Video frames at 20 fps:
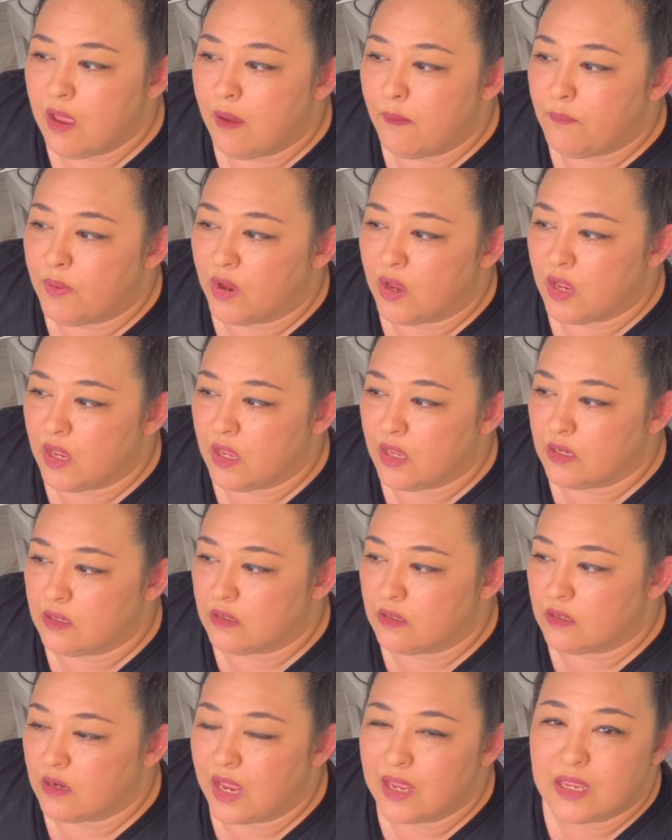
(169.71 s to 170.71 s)
But
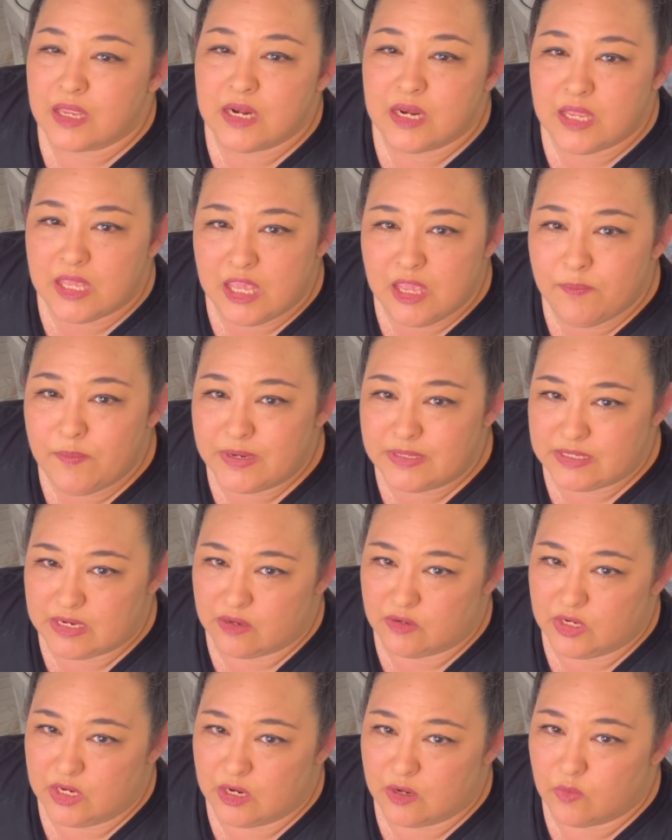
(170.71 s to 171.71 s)
I'm going to keep it
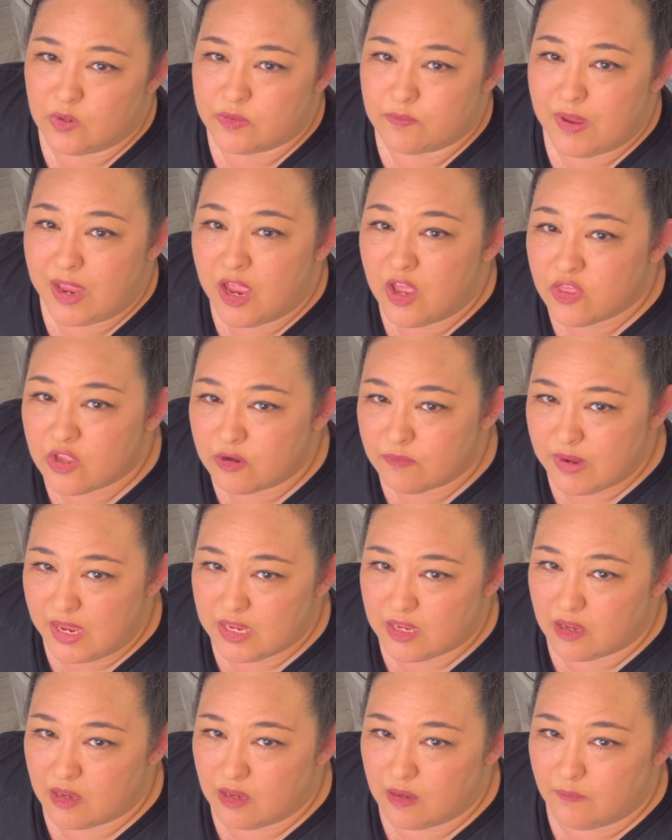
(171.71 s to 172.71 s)
down here with my other
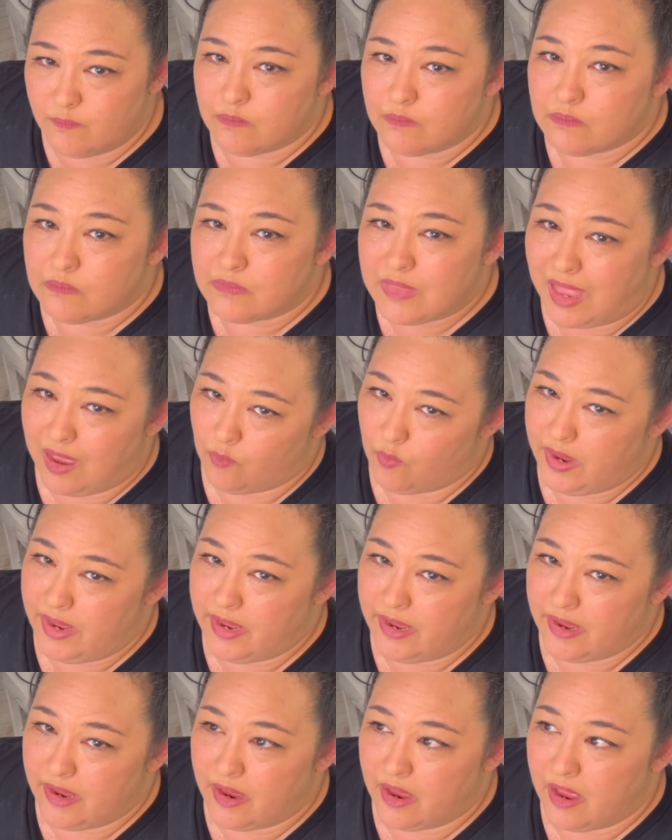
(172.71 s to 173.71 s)
makeup. That
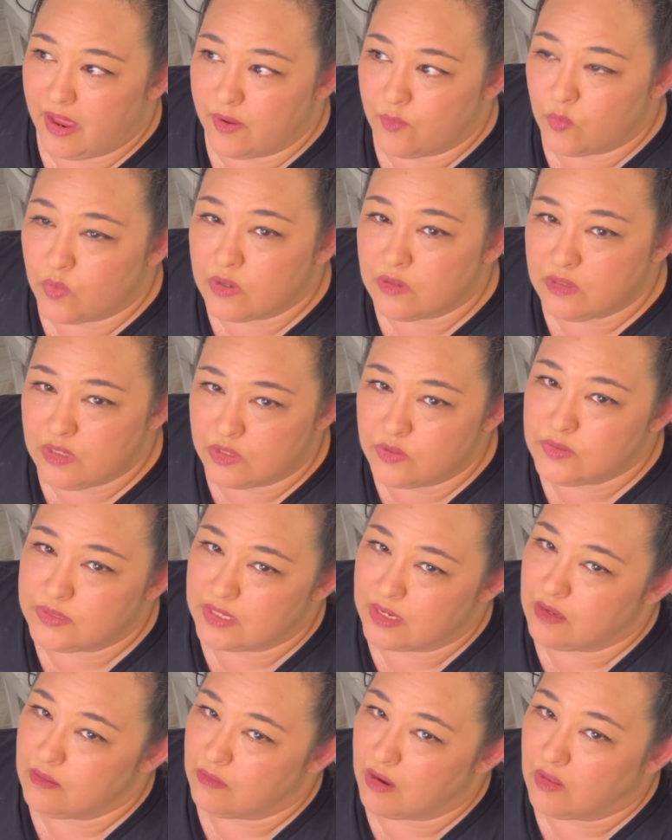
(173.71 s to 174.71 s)
way I will use
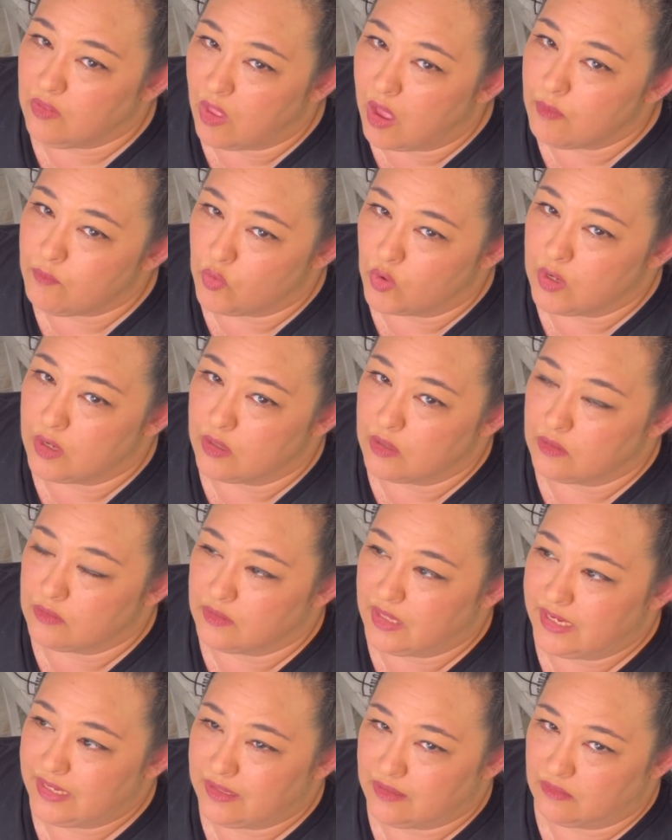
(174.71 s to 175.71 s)
it a lot more
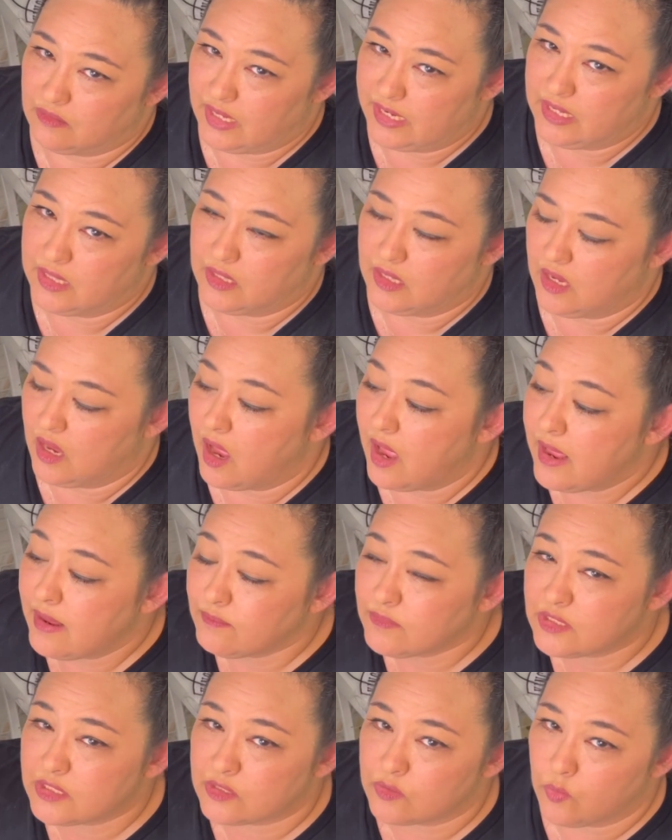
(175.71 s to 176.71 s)
likely. I am
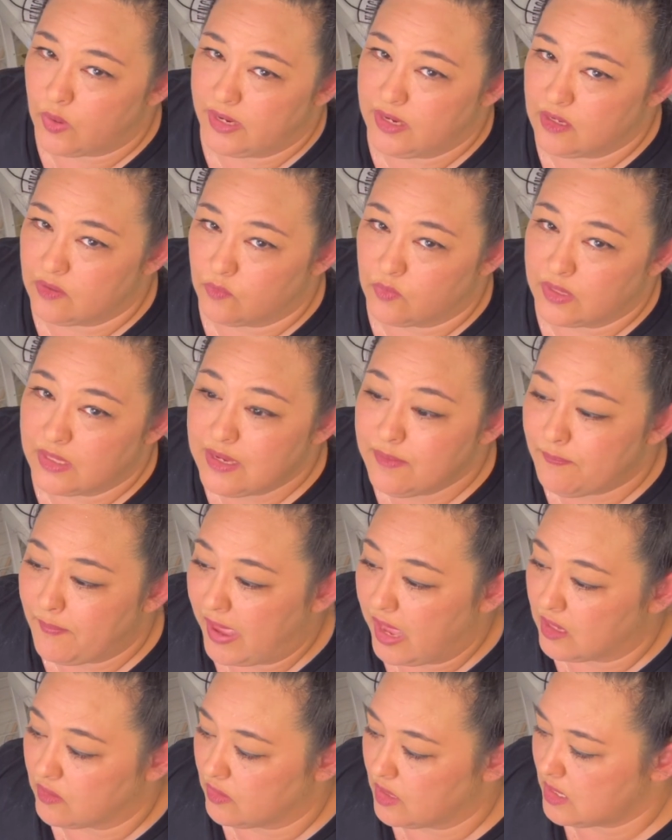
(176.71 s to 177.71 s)
sweating really
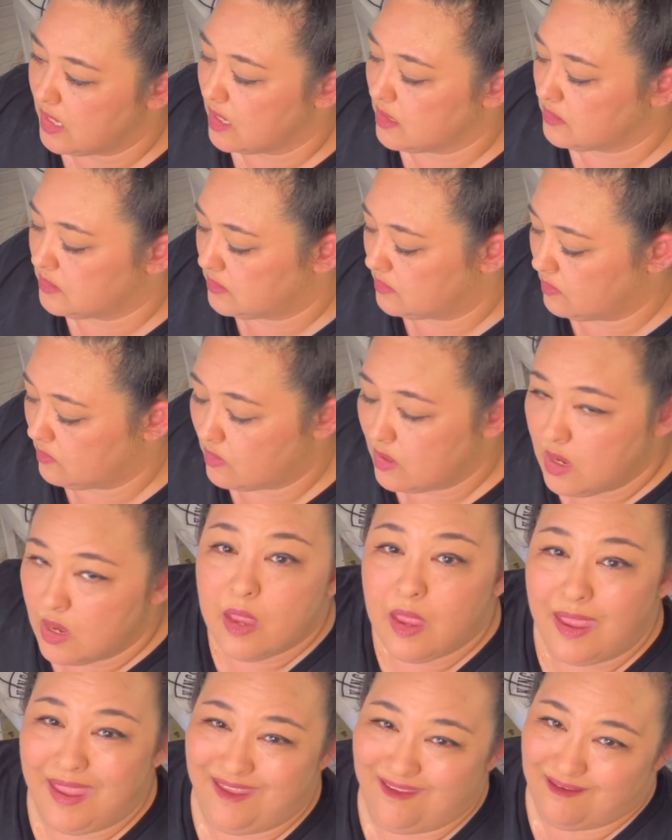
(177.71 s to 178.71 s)
bad right now. So
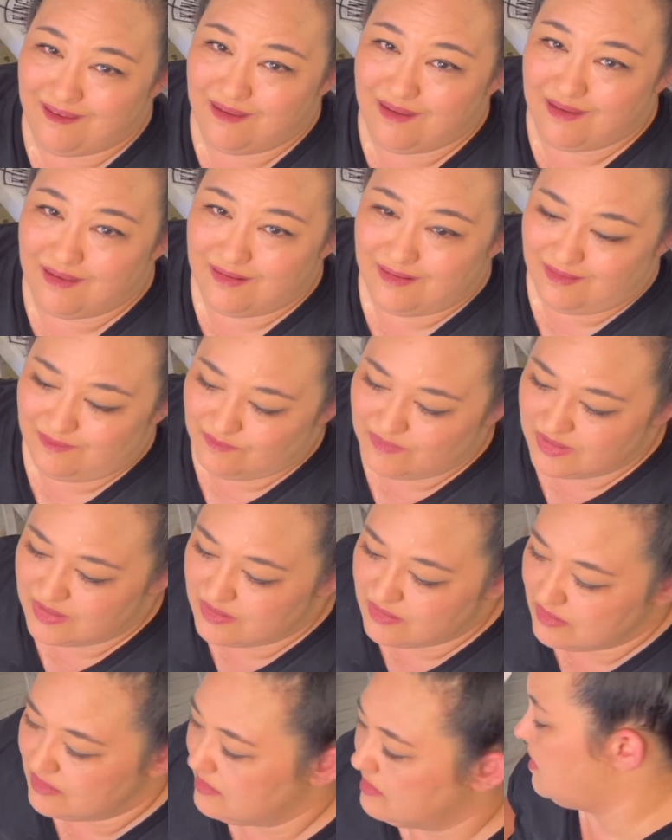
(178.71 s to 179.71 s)
hang on,
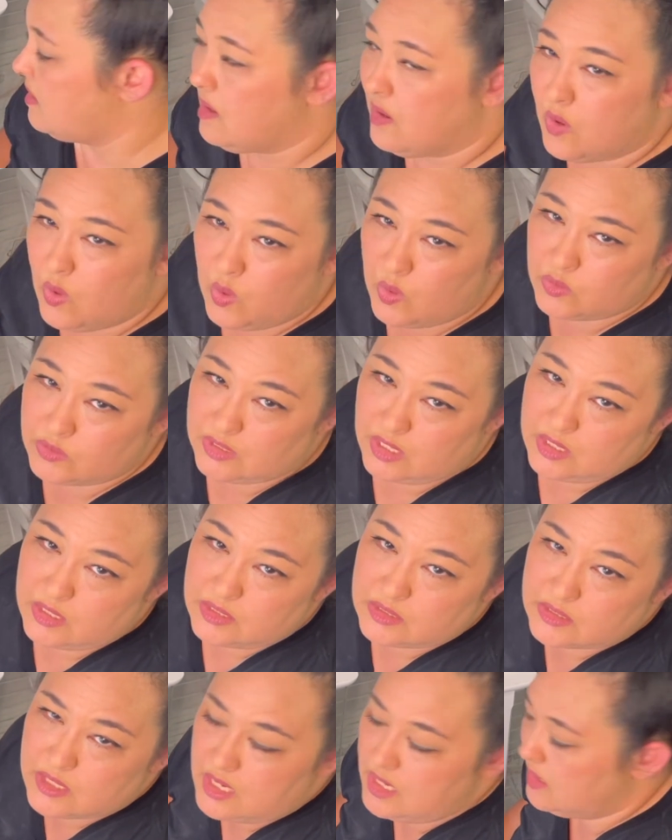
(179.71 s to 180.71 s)
hold on.
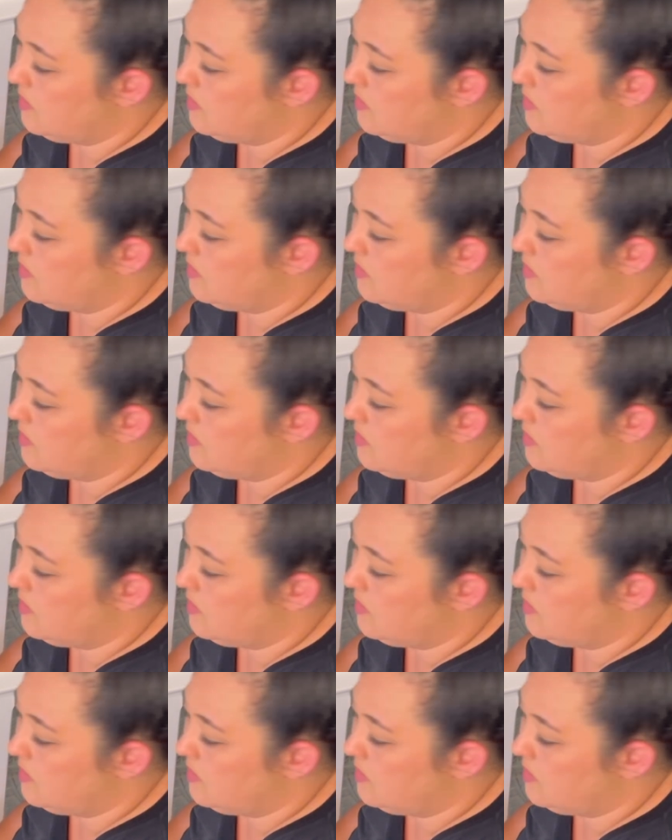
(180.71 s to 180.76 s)
It's like